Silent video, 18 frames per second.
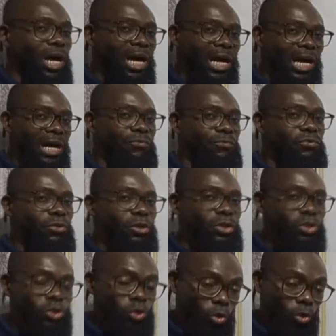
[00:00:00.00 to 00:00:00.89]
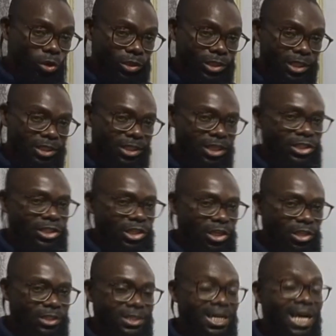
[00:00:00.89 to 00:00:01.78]
have two
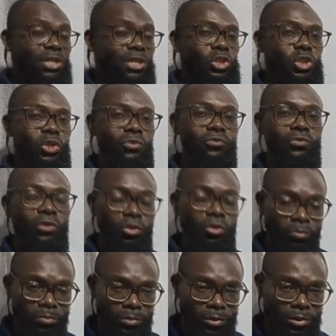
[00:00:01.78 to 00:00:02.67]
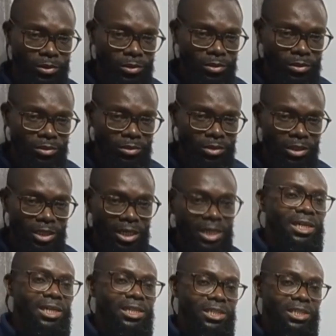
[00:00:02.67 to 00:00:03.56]
concentrations and two volumes.
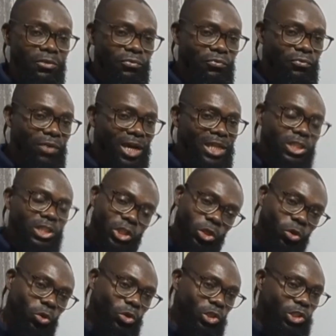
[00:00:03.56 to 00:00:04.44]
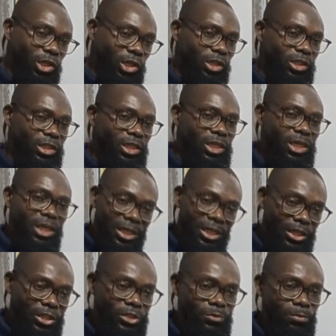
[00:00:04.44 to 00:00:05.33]
The first solution
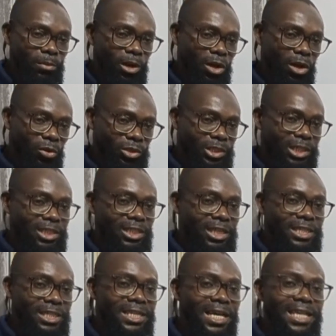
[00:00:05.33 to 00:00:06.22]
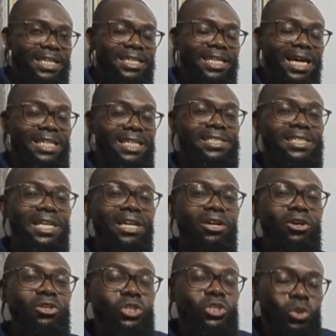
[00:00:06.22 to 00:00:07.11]
is more concentrated than the
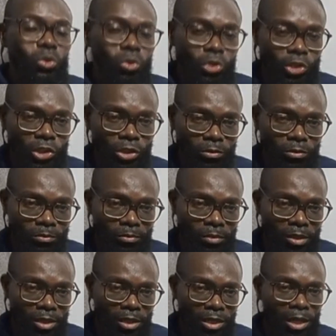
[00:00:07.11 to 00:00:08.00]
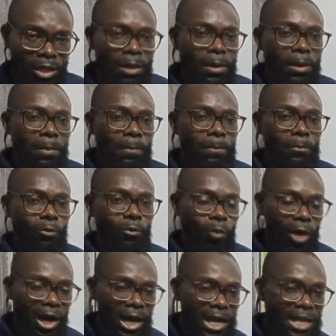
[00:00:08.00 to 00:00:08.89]
second solution,
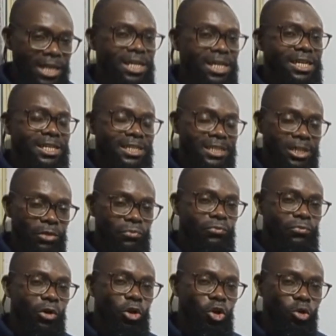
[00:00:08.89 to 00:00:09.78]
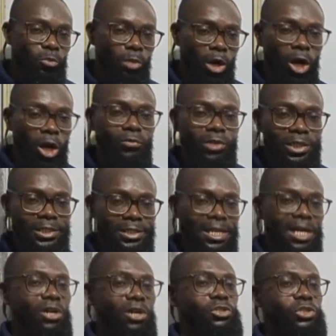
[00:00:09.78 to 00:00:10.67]
while the volume of the
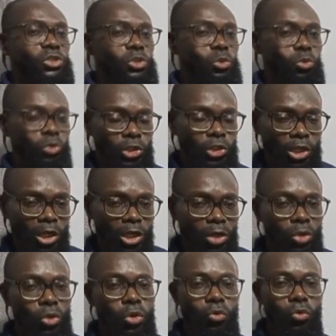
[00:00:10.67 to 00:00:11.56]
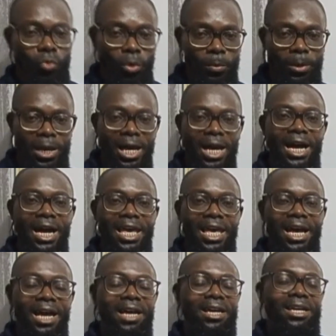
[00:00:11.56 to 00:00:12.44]
second solution will be
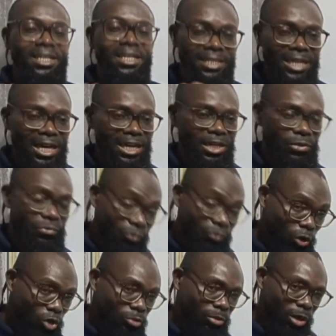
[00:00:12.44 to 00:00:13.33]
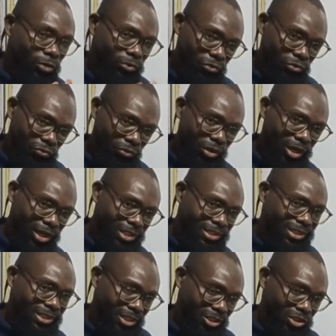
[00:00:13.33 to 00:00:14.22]
higher than the volume of the
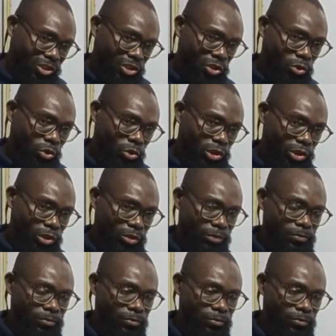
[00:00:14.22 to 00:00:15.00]
first solution.